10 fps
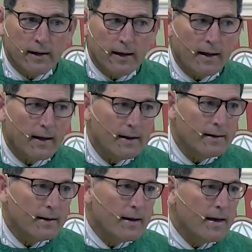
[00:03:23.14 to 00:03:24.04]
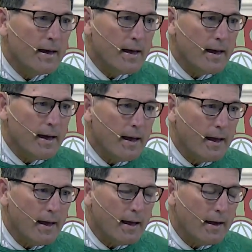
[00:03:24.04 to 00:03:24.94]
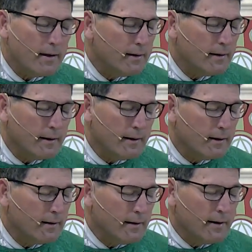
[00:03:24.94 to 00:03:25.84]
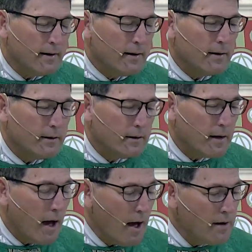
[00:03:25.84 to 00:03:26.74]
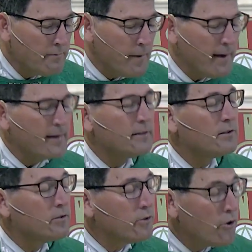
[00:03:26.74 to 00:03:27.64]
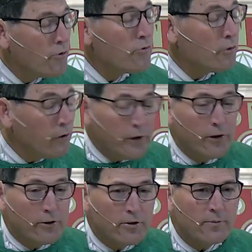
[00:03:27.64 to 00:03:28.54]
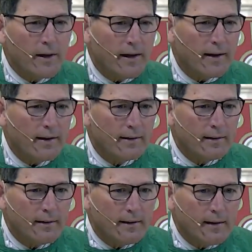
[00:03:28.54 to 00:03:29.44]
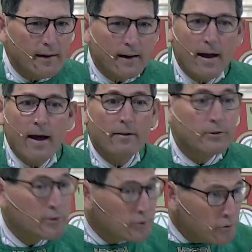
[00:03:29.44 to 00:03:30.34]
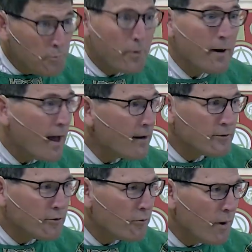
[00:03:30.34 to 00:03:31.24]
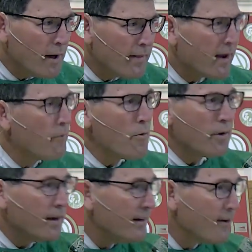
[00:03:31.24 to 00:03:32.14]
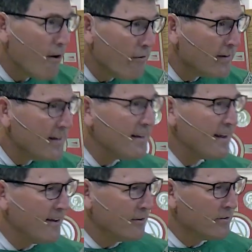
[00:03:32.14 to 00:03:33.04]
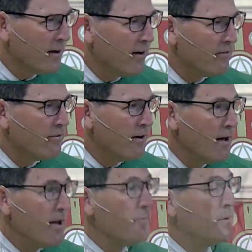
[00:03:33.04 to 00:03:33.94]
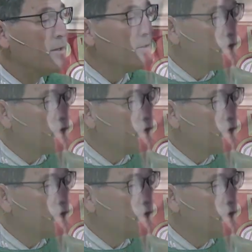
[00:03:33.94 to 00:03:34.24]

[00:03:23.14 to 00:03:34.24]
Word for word: And, and uh, God made it so clear to me in a kind of supernatural way that I won't get into all the details of, but He just